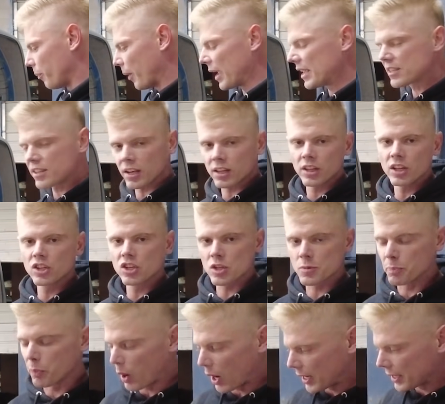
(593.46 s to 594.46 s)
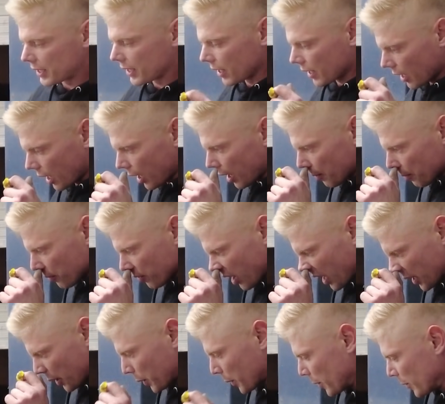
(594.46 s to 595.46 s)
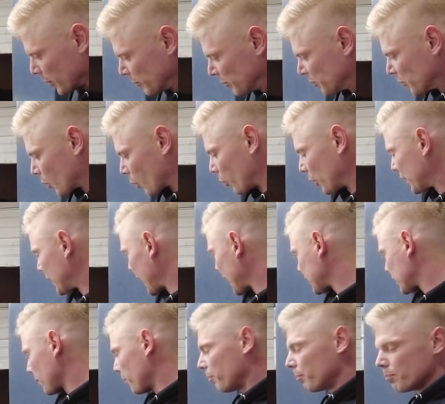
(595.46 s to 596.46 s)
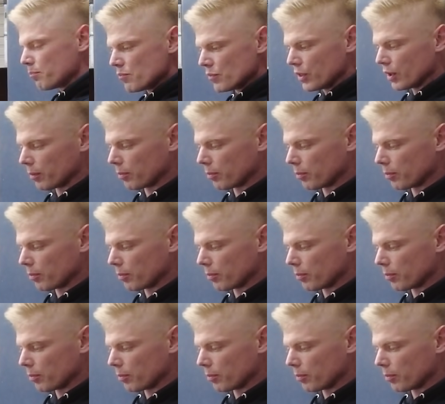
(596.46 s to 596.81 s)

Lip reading: basically just button it up. Like we got the